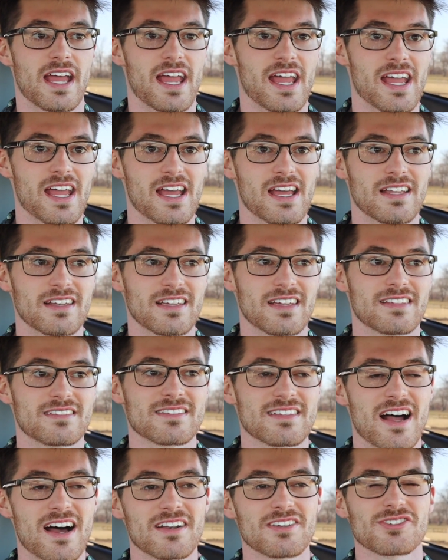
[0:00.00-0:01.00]
And
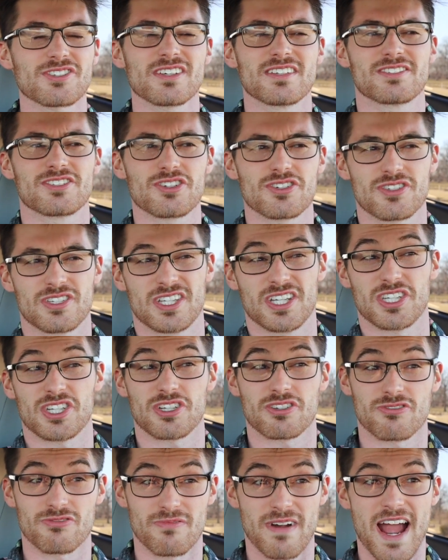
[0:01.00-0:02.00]
it's honestly just
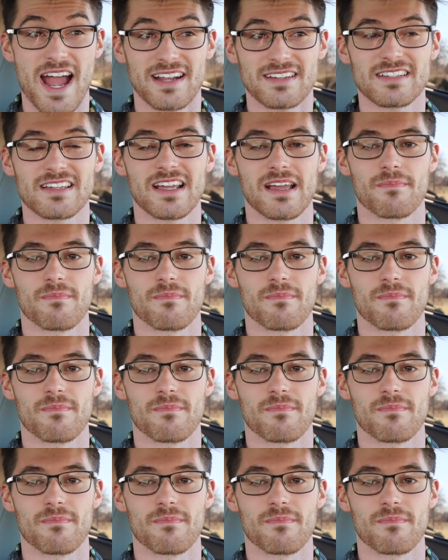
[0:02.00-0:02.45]
distracting,